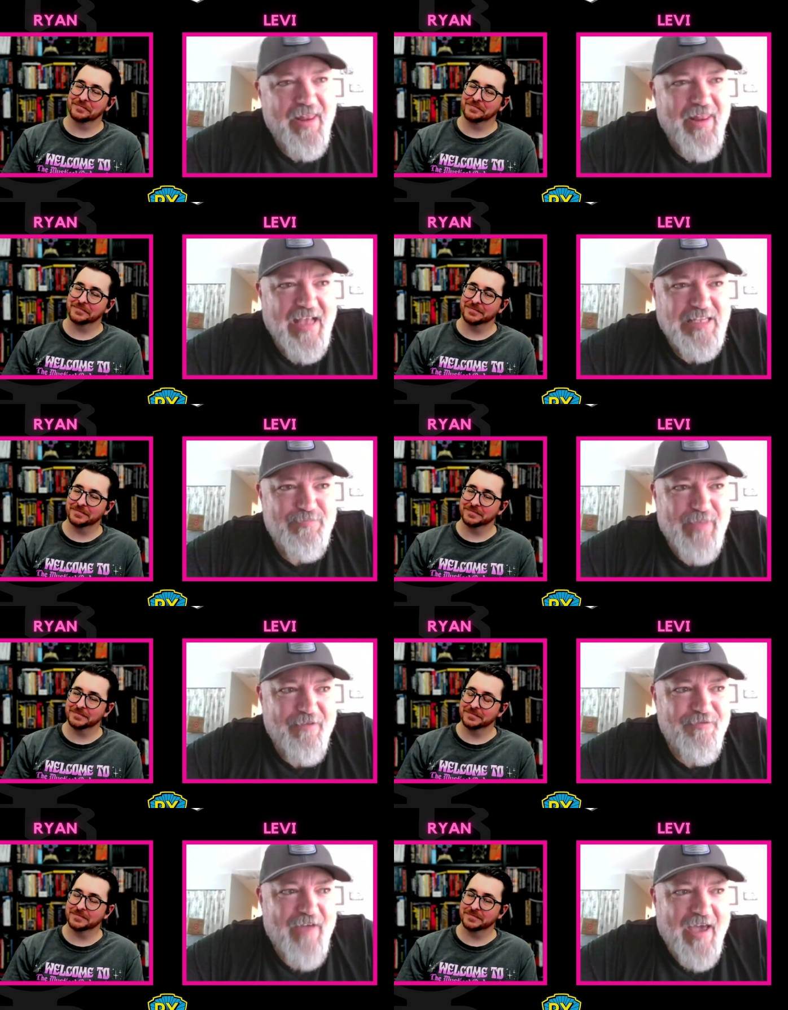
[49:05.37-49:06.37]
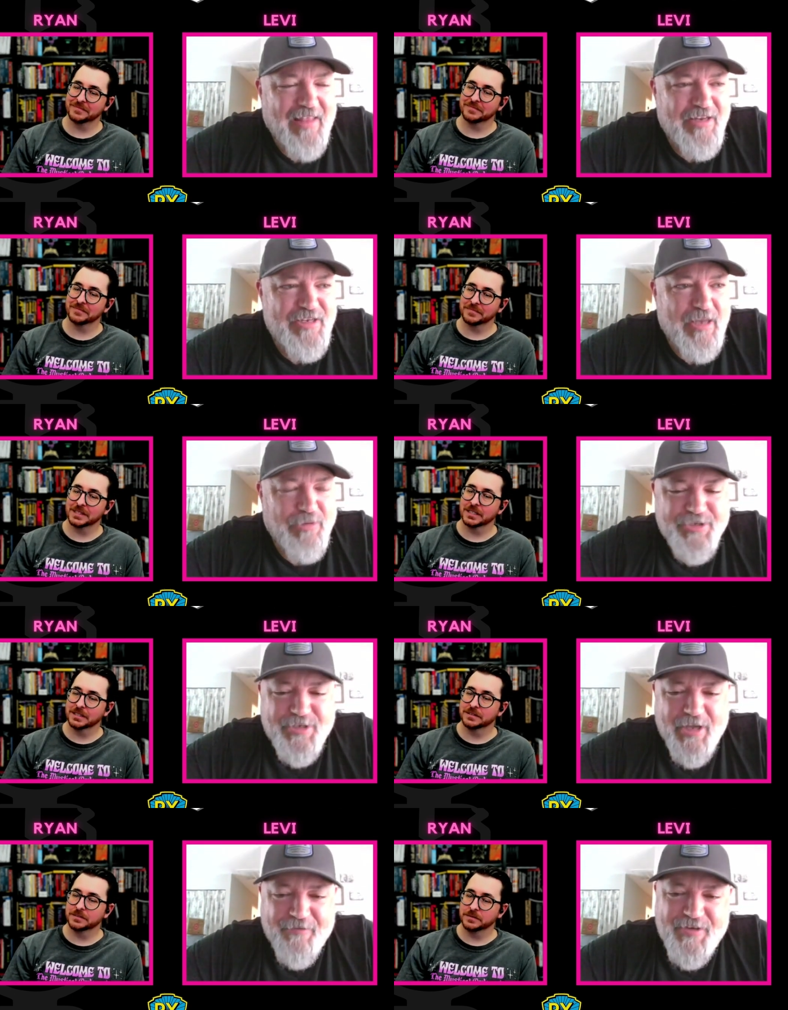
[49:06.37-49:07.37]
Speaker 1: a nice big fat like double
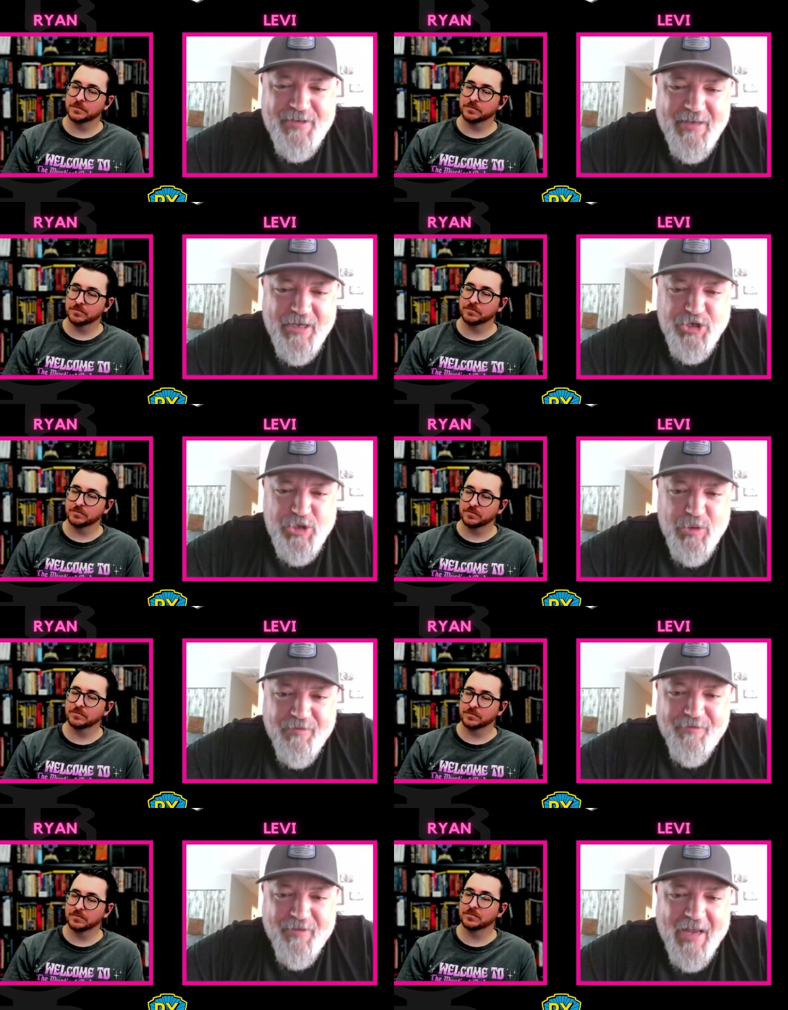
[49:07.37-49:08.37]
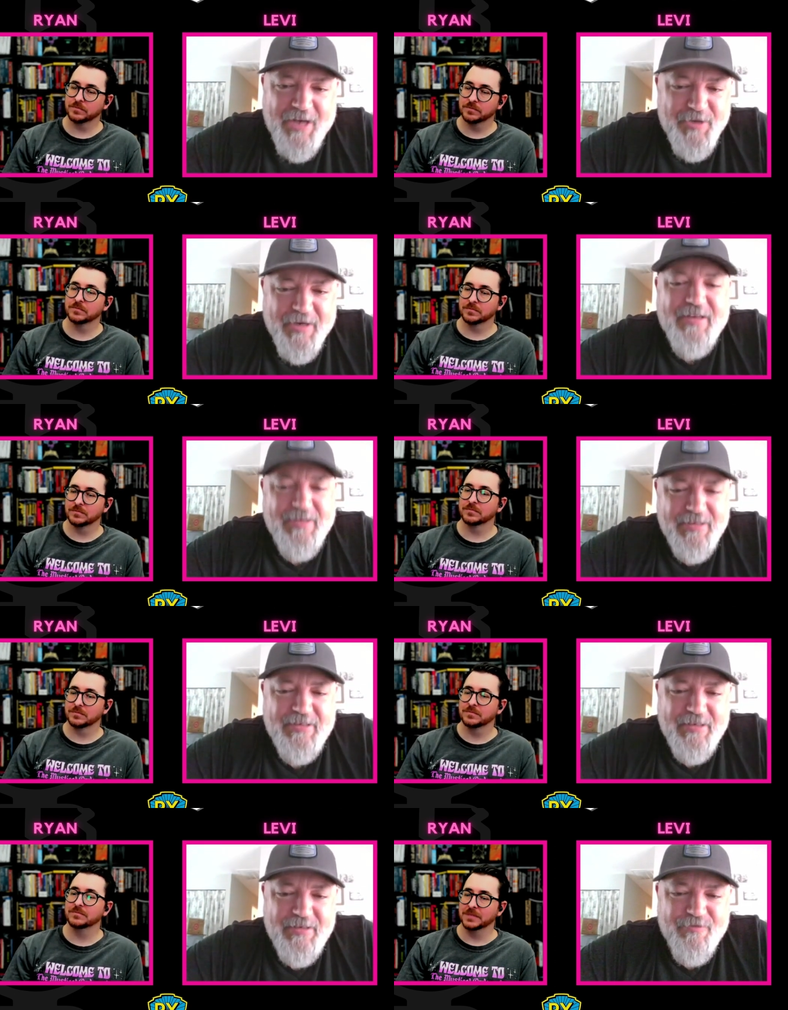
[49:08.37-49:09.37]
stuffed issue of the Phylactery
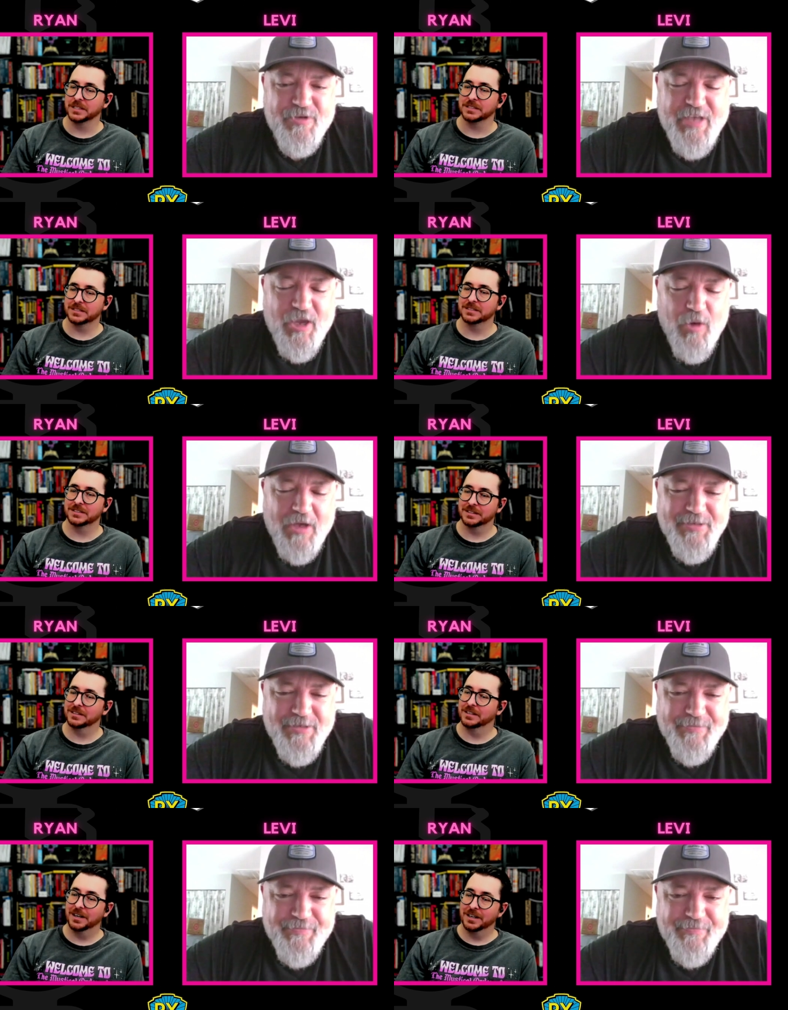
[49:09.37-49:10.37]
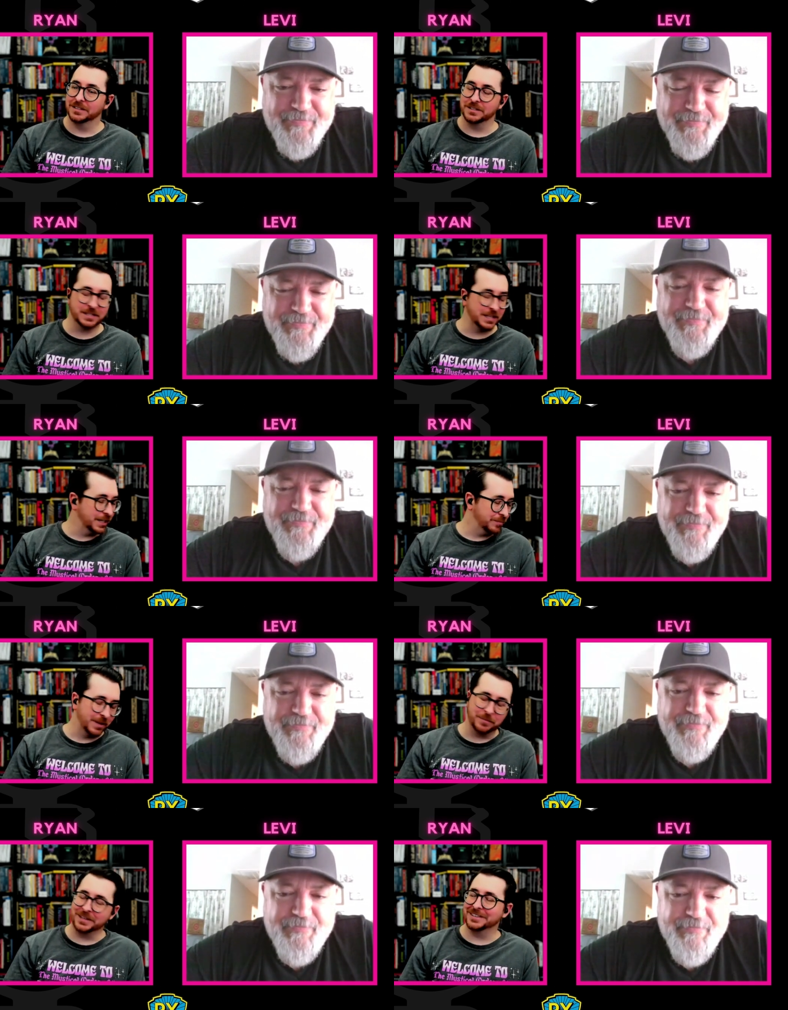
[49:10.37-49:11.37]
for nice. Zine Quest.
Speaker 2: Just
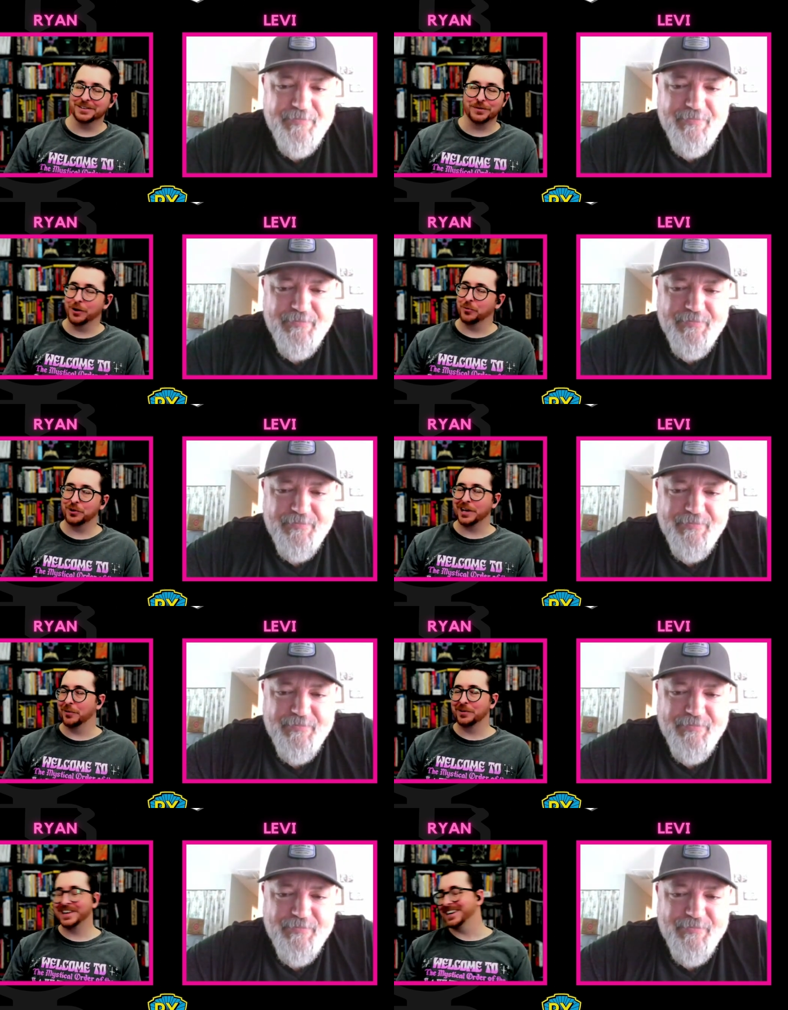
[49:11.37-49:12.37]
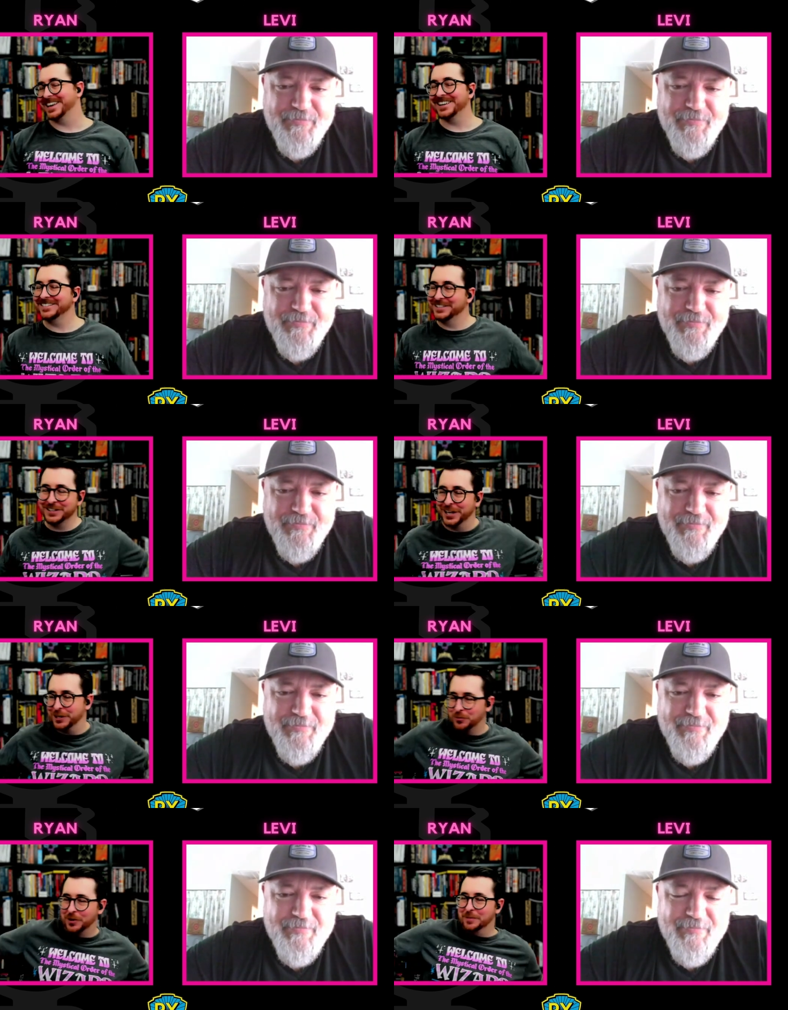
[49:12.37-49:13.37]
keep. I mean, are we are we gonna get
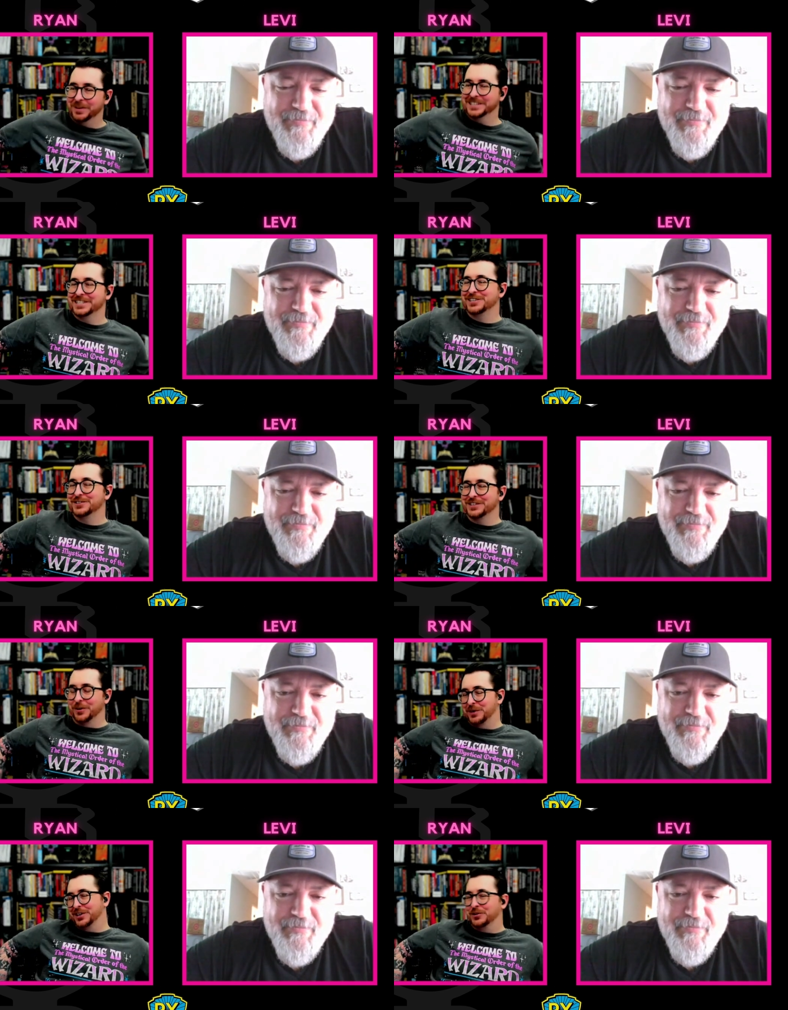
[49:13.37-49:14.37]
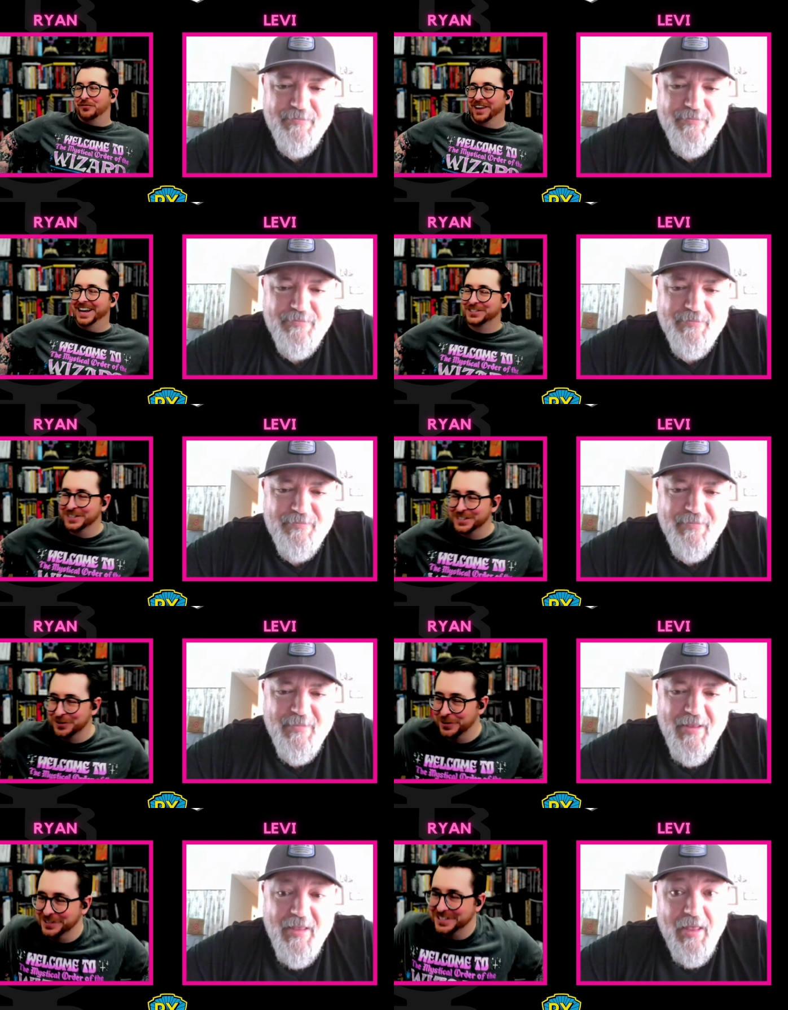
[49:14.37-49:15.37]
like twenty plus issues? Are we gonna do Phylactery
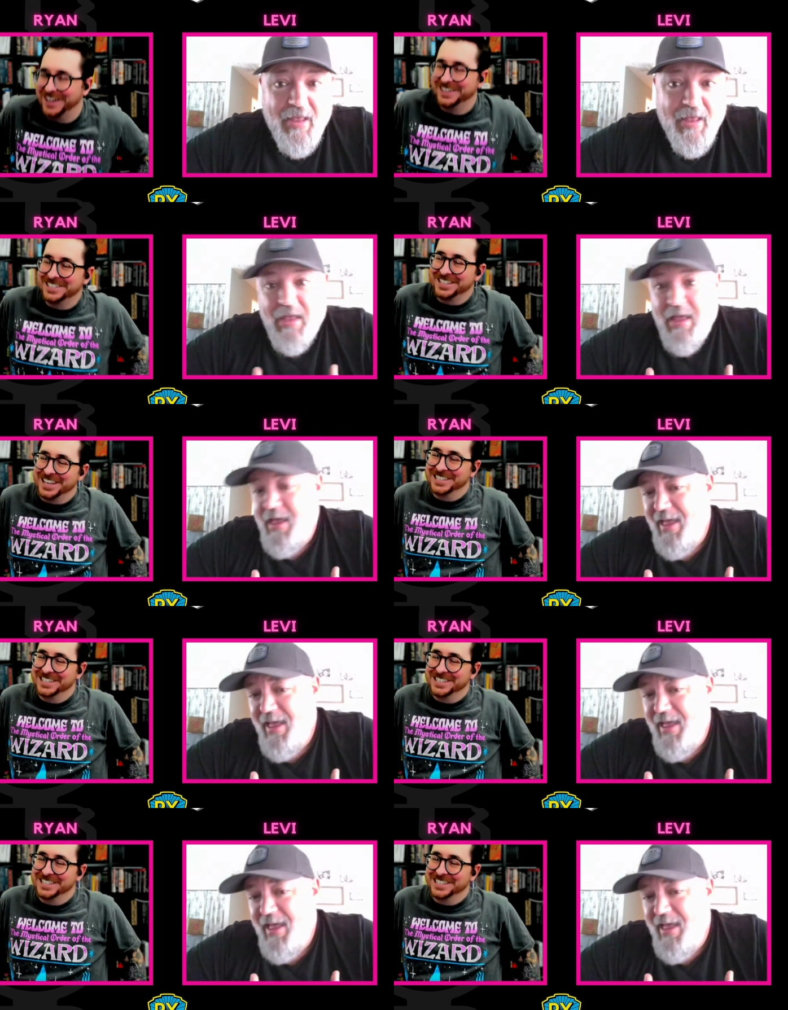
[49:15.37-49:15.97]
until we retire? Is